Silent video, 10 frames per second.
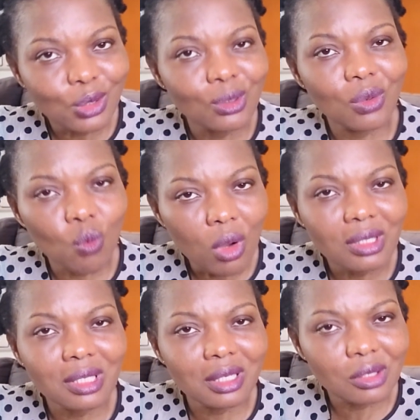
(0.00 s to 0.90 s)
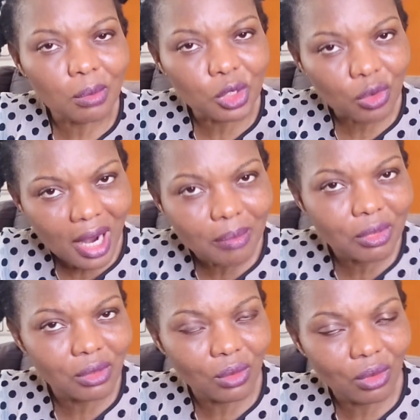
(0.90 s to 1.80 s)
to the one they subscribed
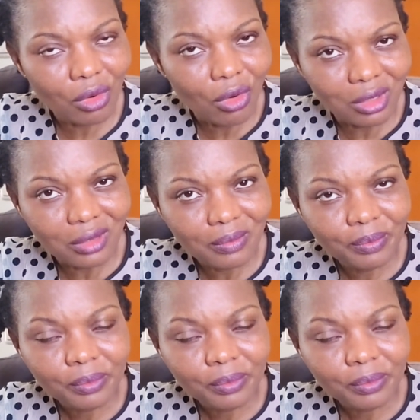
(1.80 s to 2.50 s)
on,